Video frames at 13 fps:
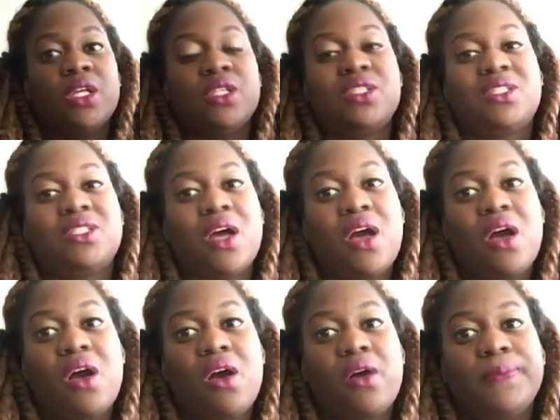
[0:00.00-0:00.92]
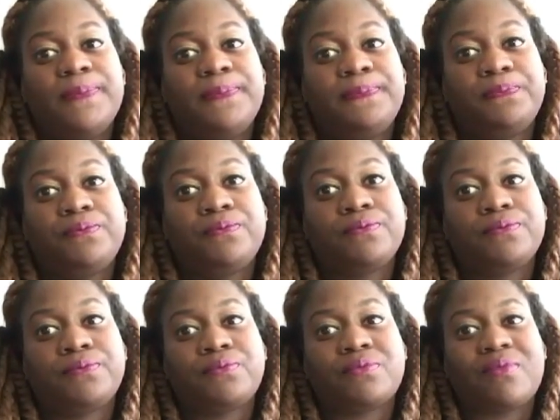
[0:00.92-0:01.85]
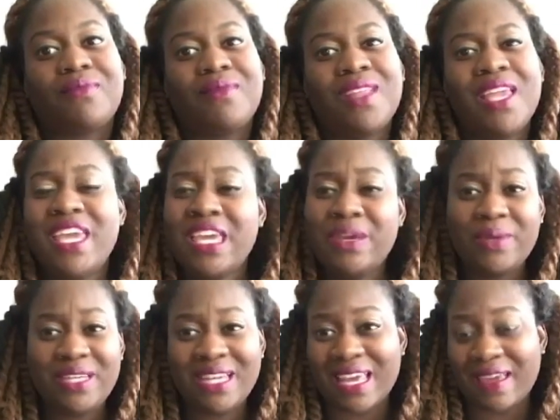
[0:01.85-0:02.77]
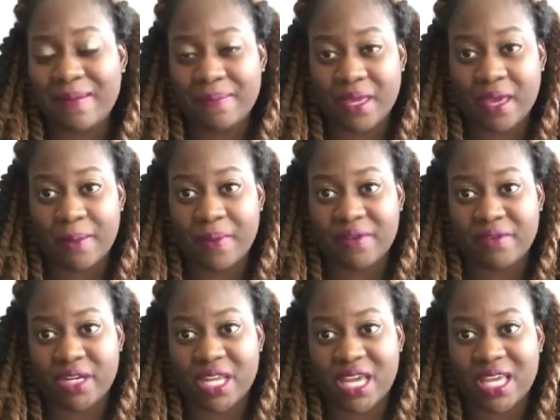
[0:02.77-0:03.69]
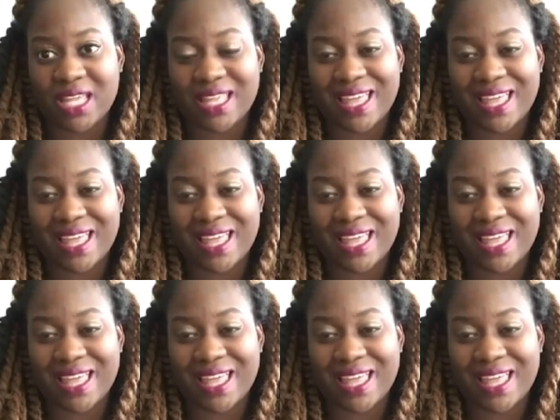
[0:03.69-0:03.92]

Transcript: So he wouldn't hit me up every day.